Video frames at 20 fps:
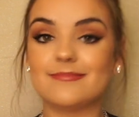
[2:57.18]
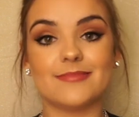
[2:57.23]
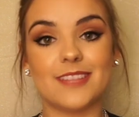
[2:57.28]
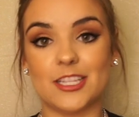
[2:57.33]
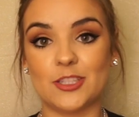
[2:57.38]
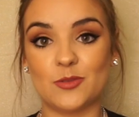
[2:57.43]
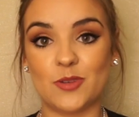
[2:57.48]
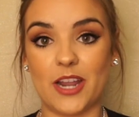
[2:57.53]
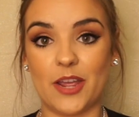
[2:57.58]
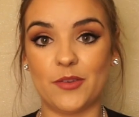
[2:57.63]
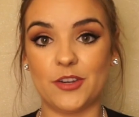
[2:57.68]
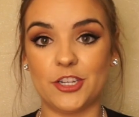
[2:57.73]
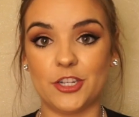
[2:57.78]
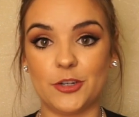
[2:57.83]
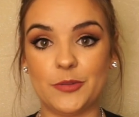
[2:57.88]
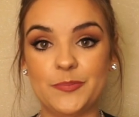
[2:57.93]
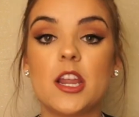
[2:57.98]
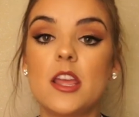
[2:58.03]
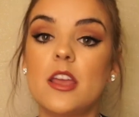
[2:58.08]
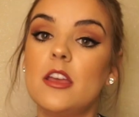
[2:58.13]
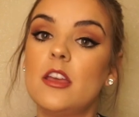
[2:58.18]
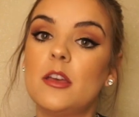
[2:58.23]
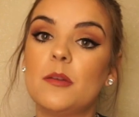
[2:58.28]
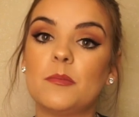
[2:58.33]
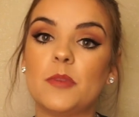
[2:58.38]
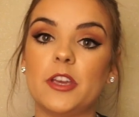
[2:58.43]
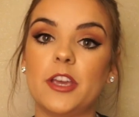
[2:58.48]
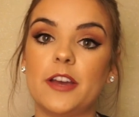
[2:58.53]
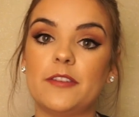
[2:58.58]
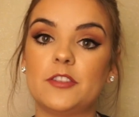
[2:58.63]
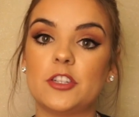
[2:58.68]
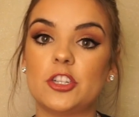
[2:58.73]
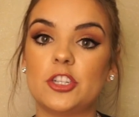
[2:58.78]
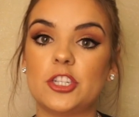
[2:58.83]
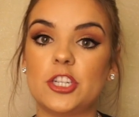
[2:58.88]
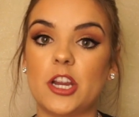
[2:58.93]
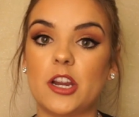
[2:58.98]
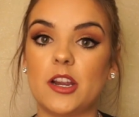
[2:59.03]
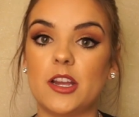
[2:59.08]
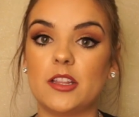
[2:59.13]
that's what I would do. But you have to
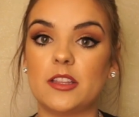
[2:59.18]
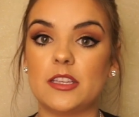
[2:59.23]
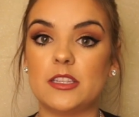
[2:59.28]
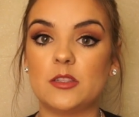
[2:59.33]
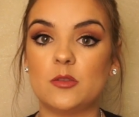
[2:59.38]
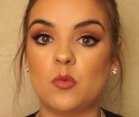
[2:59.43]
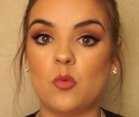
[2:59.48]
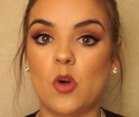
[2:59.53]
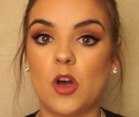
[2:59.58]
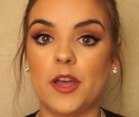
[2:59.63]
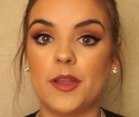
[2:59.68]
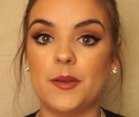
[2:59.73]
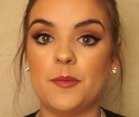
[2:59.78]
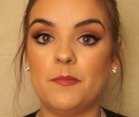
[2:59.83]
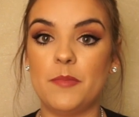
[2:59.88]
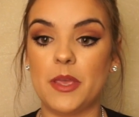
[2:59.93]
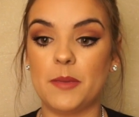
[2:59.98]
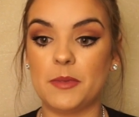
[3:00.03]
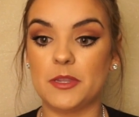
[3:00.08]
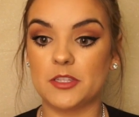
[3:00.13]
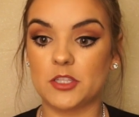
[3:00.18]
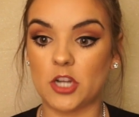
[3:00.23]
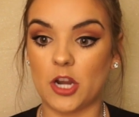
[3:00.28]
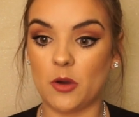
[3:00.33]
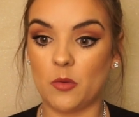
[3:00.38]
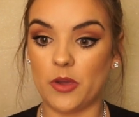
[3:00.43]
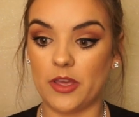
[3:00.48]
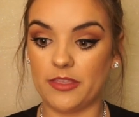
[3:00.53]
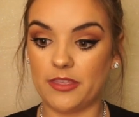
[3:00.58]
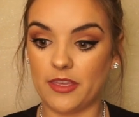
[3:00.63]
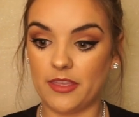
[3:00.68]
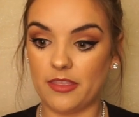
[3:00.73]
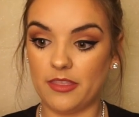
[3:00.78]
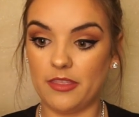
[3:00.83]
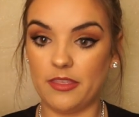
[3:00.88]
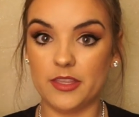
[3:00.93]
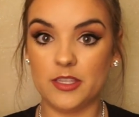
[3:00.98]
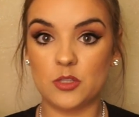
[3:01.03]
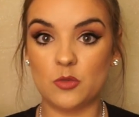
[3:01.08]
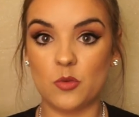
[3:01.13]
share at least one, maybe start with
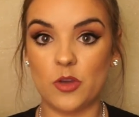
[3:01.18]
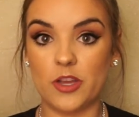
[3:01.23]
this